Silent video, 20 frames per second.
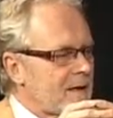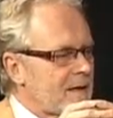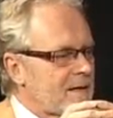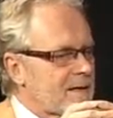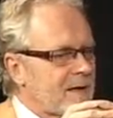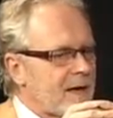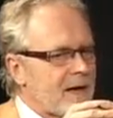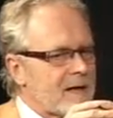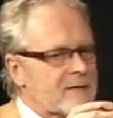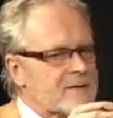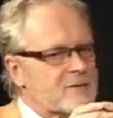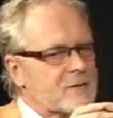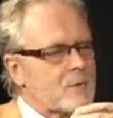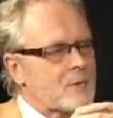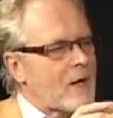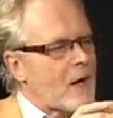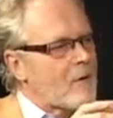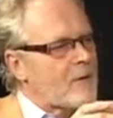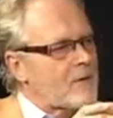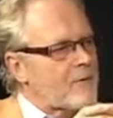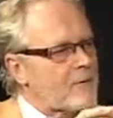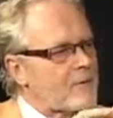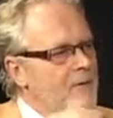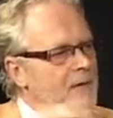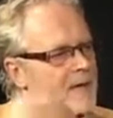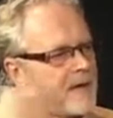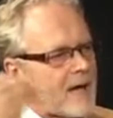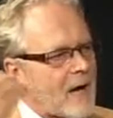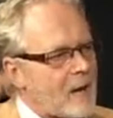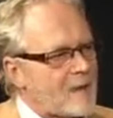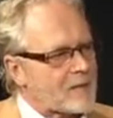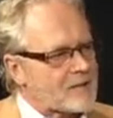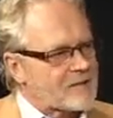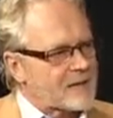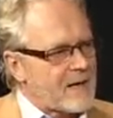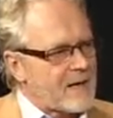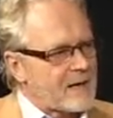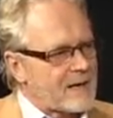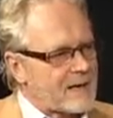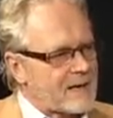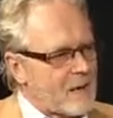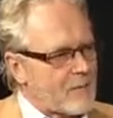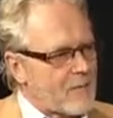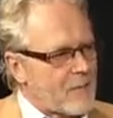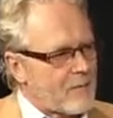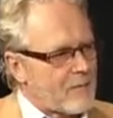They are so powerful in our psyche, in our